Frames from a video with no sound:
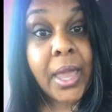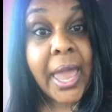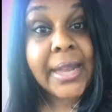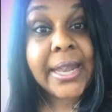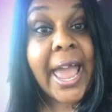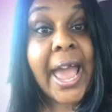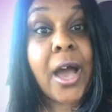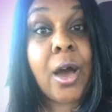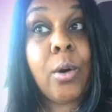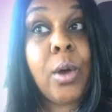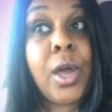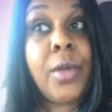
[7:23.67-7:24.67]
And
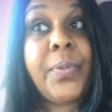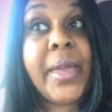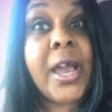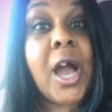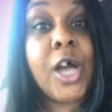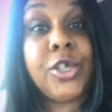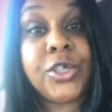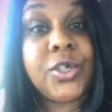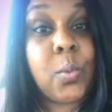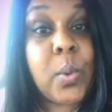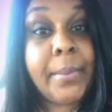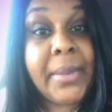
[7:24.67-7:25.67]
now there are
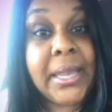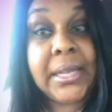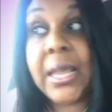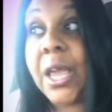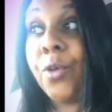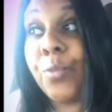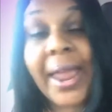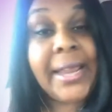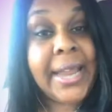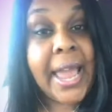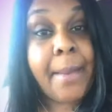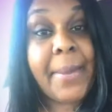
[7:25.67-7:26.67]
hundreds of women
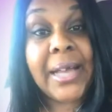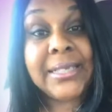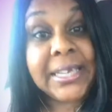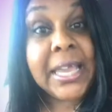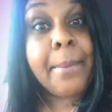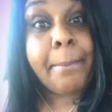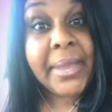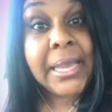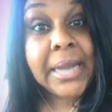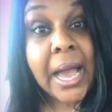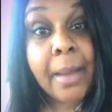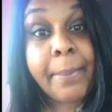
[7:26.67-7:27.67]
right now about to get
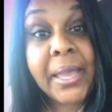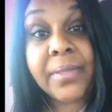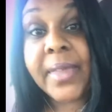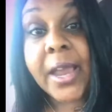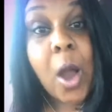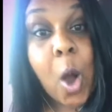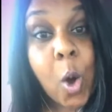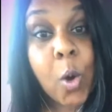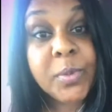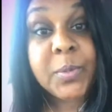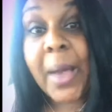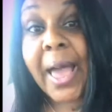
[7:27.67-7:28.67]
beat up in their
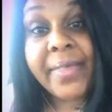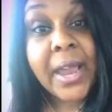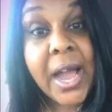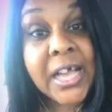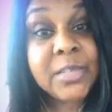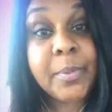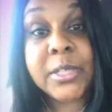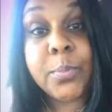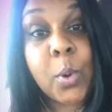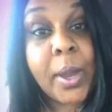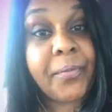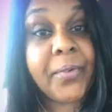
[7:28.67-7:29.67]
homes by their husbands,
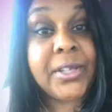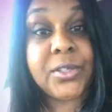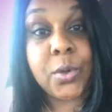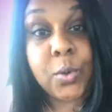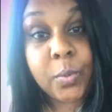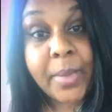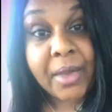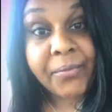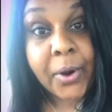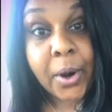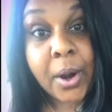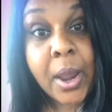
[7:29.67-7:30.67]
boyfriends, or
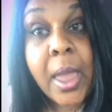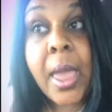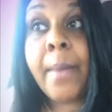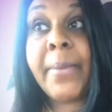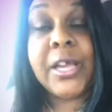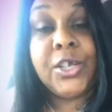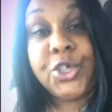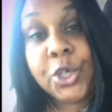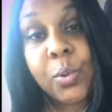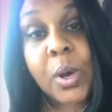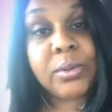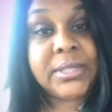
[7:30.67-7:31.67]
whomever, because
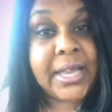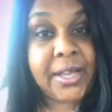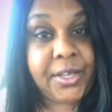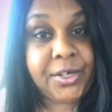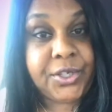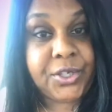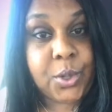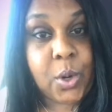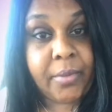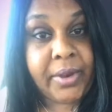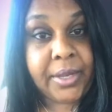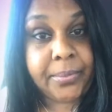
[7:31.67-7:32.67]
you won't tell your
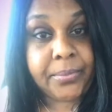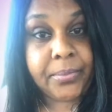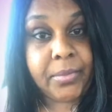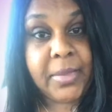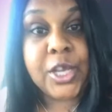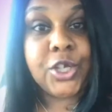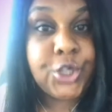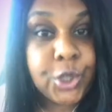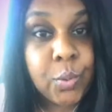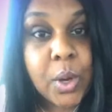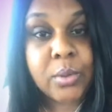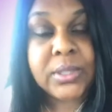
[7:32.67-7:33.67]
story, because
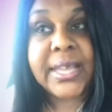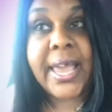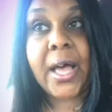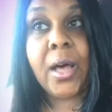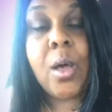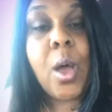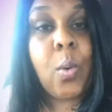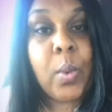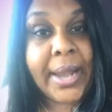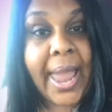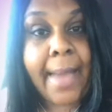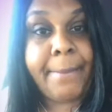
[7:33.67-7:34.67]
you won't tell
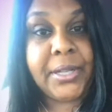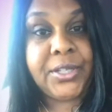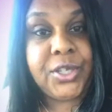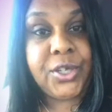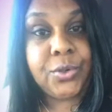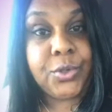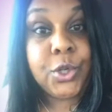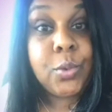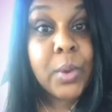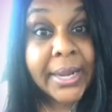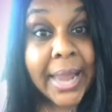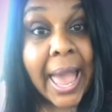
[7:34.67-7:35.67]
what happened to you. You
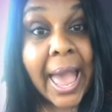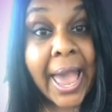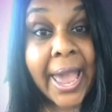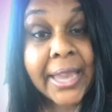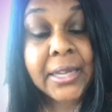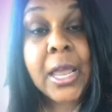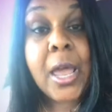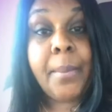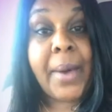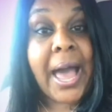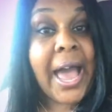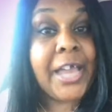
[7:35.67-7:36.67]
want to hide
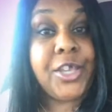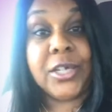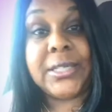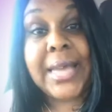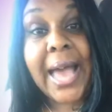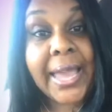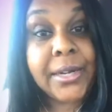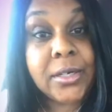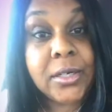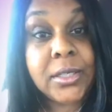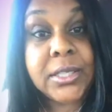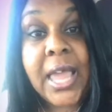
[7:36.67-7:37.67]
behind your
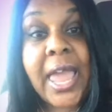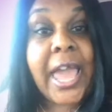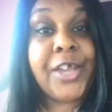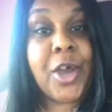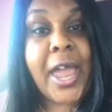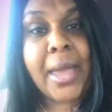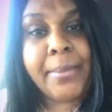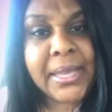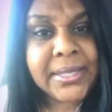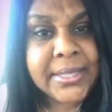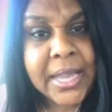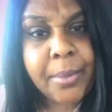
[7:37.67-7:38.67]
titles and your
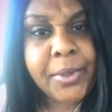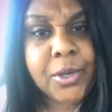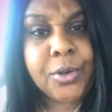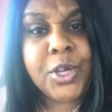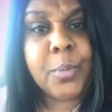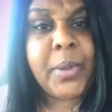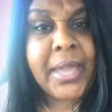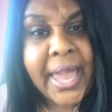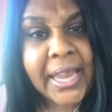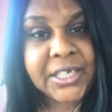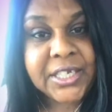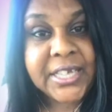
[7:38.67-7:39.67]
MSW and your
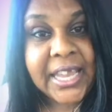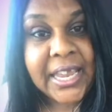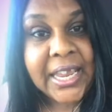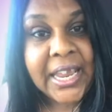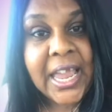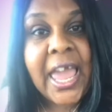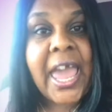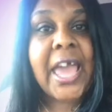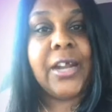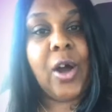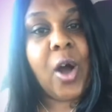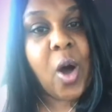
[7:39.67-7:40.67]
PhD
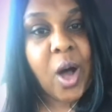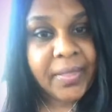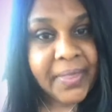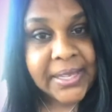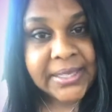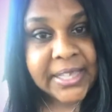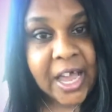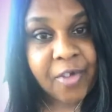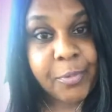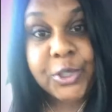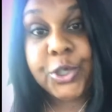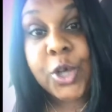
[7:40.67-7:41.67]
and all these
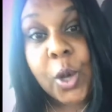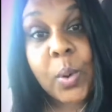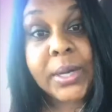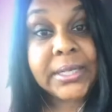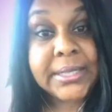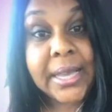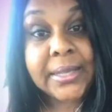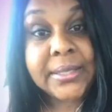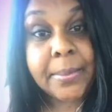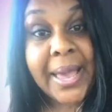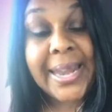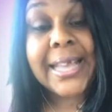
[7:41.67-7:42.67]
stuff, but you don't want to tell
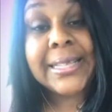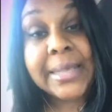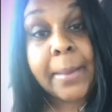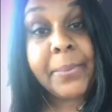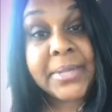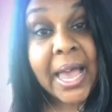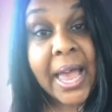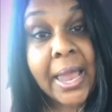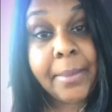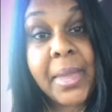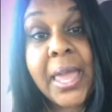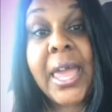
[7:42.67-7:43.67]
somebody at some
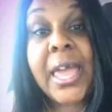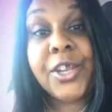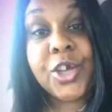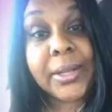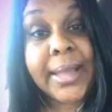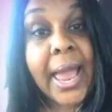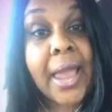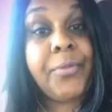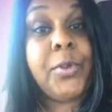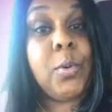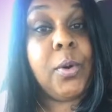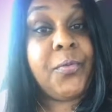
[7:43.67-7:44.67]
time in your
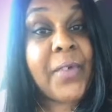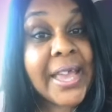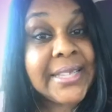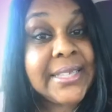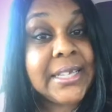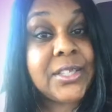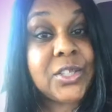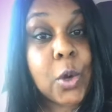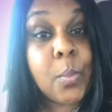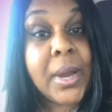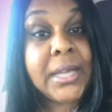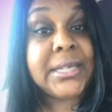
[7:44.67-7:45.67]
life you were vested
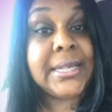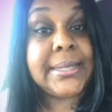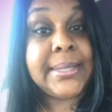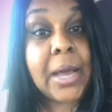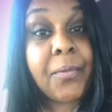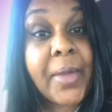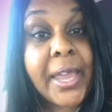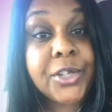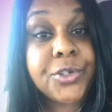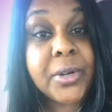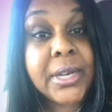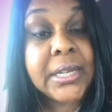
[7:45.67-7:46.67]
so much in
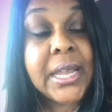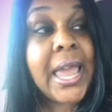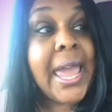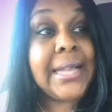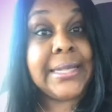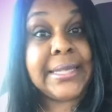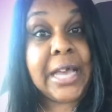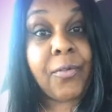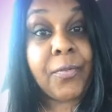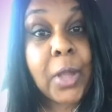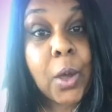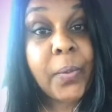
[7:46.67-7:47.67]
self-hatred and
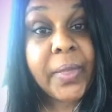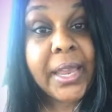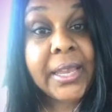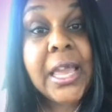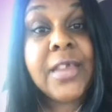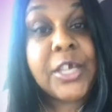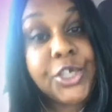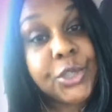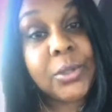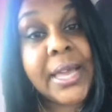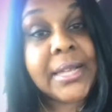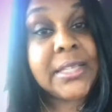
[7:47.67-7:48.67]
self-loathing that
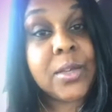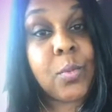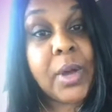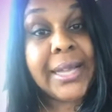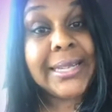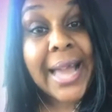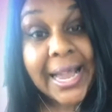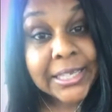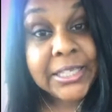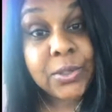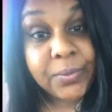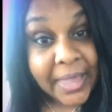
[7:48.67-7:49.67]
you let someone
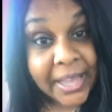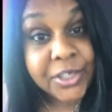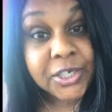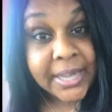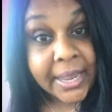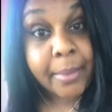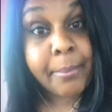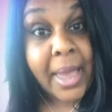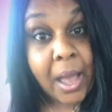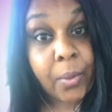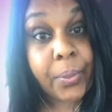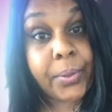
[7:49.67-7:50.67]
knock a tooth out your damn
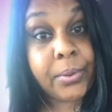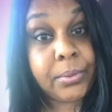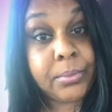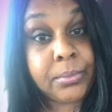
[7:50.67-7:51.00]
mouth.